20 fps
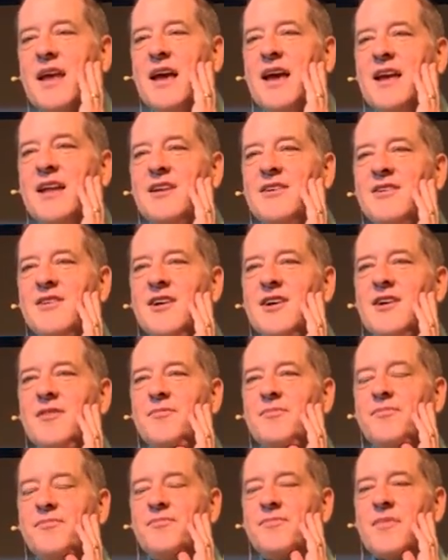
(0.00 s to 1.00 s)
and
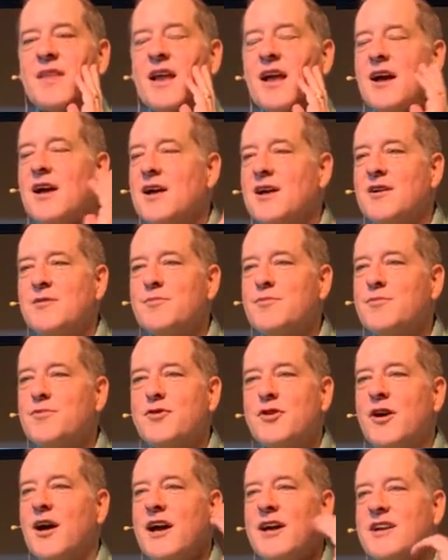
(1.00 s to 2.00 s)
uh, I'm
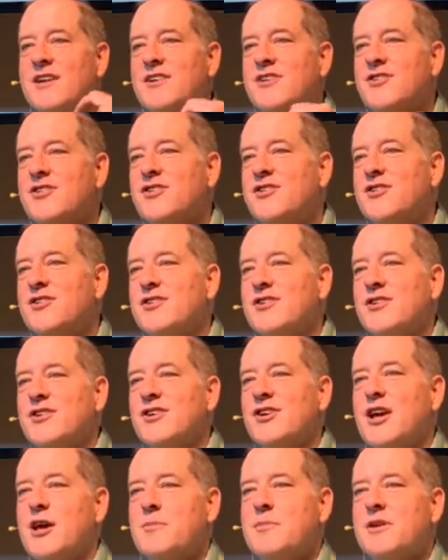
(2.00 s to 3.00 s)
delighted to
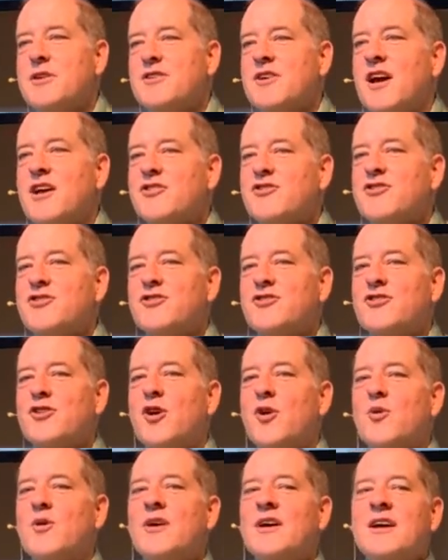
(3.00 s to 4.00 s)
keep in touch.
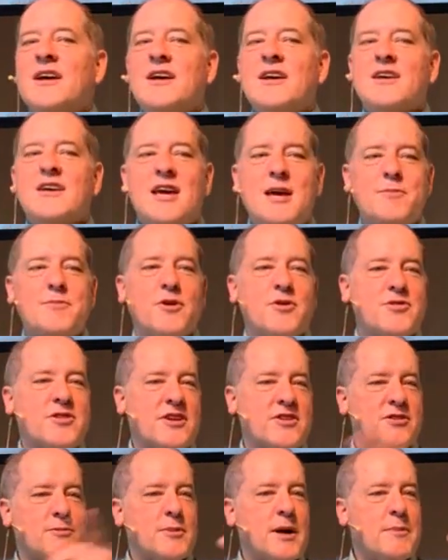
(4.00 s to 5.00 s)
So keep those
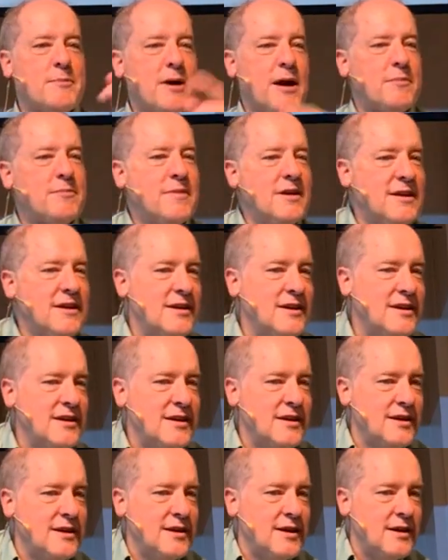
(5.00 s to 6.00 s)
things in mind, Bob.
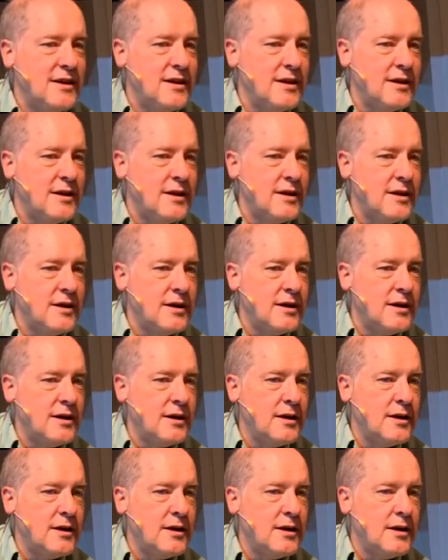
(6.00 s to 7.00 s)
What's the name of the
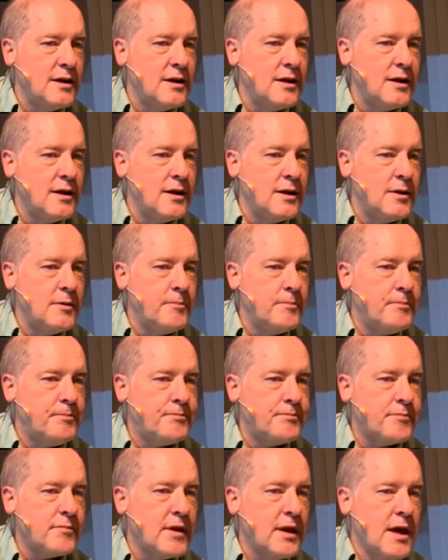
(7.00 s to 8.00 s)
YouTube again?
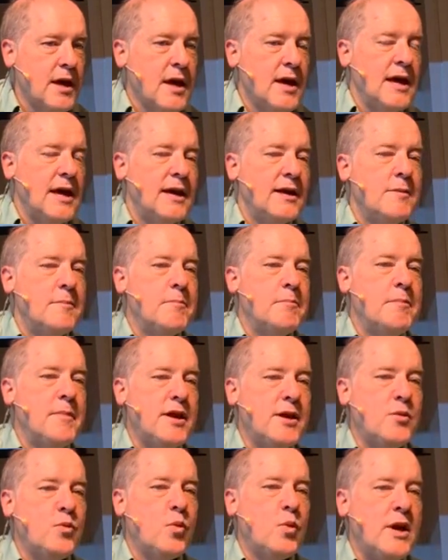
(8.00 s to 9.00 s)
The title?
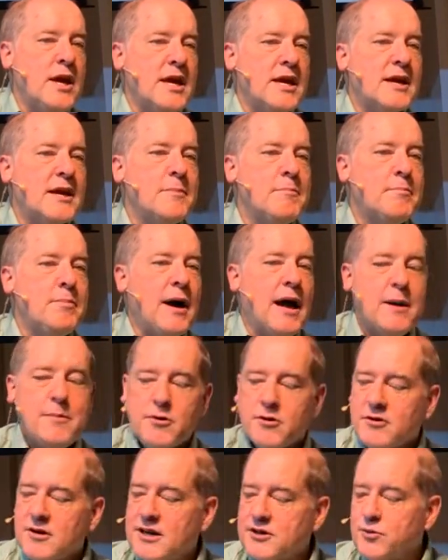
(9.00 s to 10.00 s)
Midweek
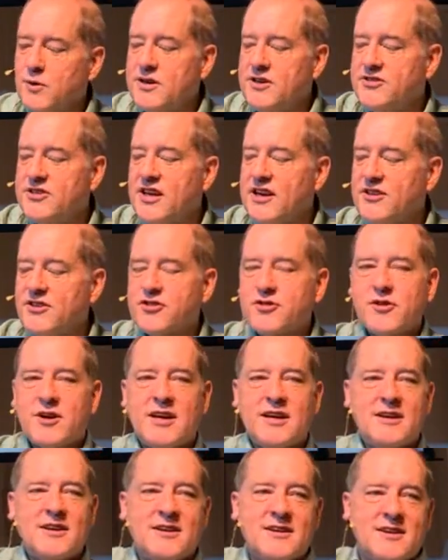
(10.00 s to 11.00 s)
Bible class. What you see it on the
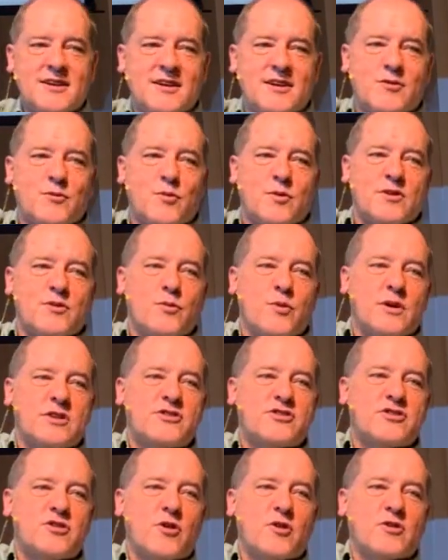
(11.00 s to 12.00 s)
screen?
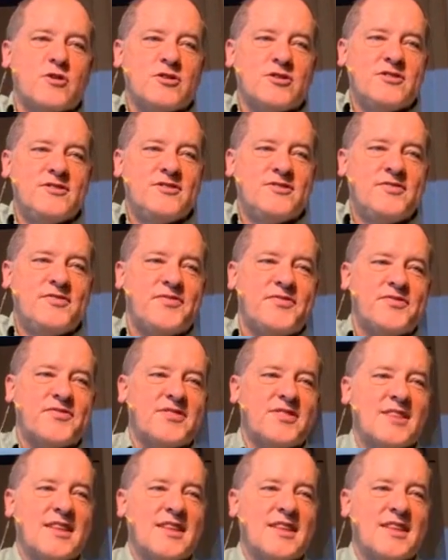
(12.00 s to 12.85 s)
What circle? Oh.